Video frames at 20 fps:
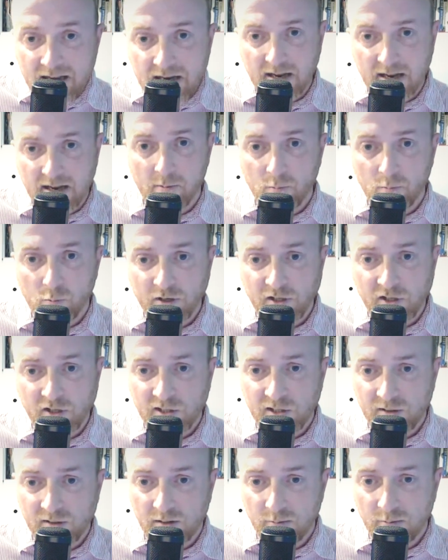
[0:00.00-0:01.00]
up, which
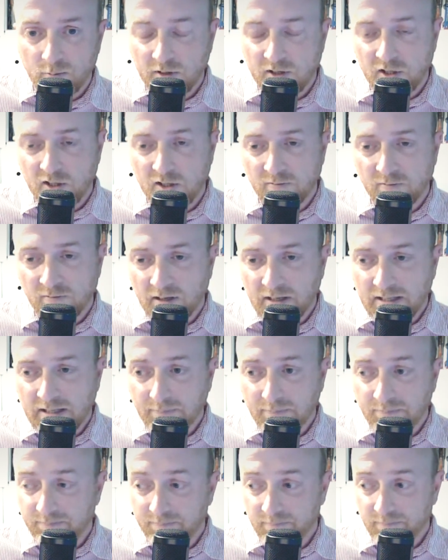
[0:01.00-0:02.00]
is
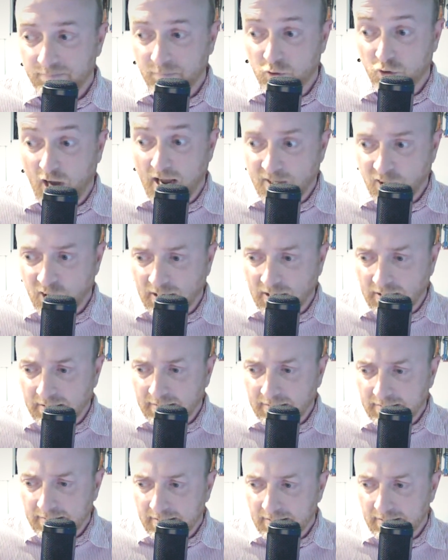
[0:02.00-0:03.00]
really
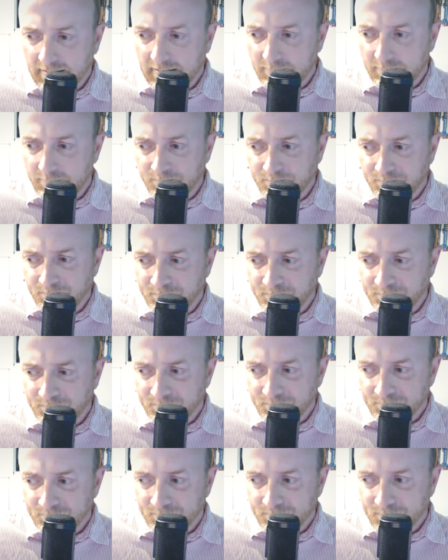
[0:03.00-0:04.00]
tragic. And
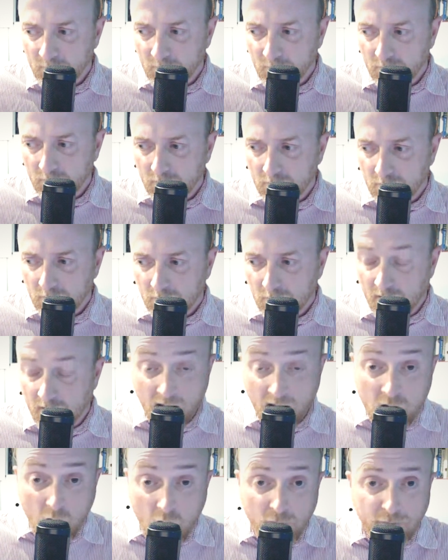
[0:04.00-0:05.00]

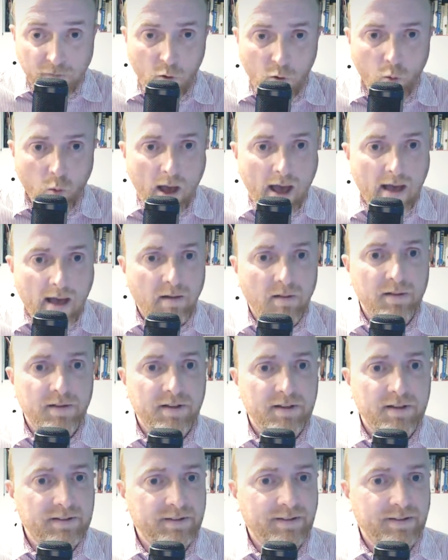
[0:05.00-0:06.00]
I know full well
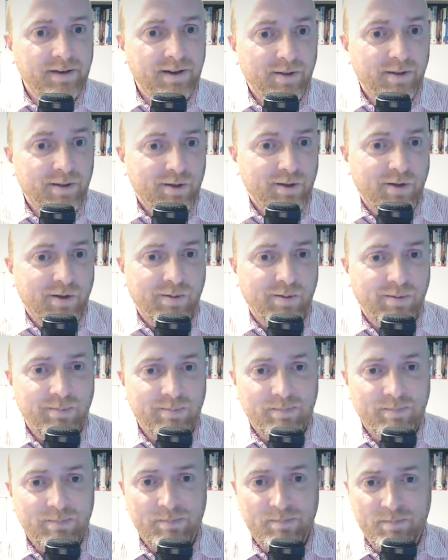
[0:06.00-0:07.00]
that, you know, the
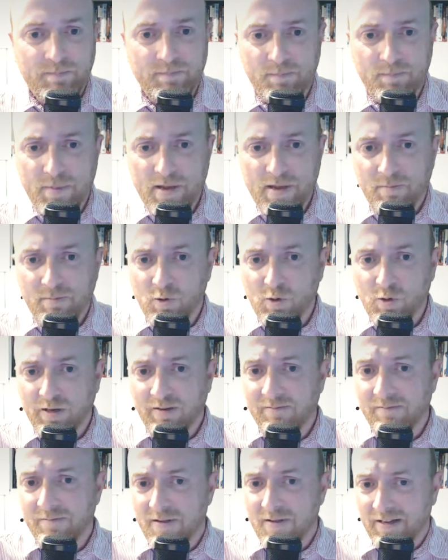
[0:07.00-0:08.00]
people
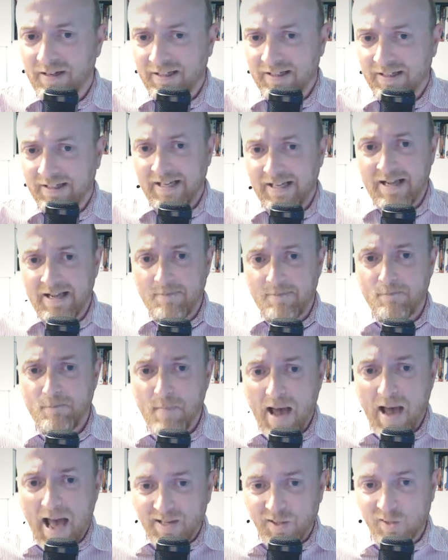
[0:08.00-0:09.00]
can
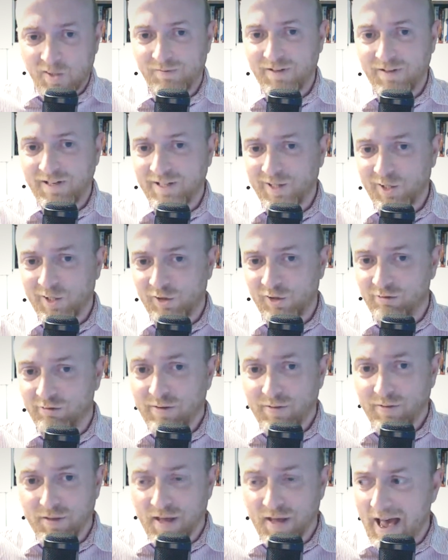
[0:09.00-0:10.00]
massively
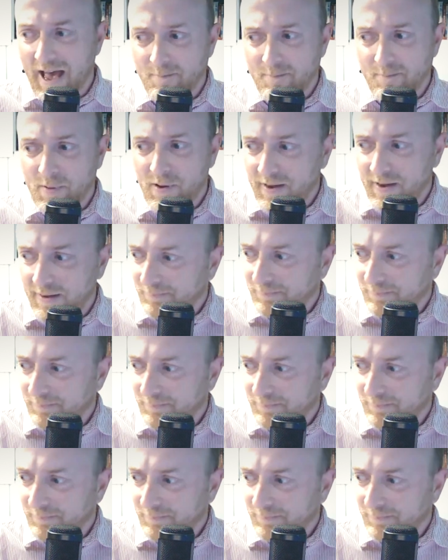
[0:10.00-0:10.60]
disagree with that, but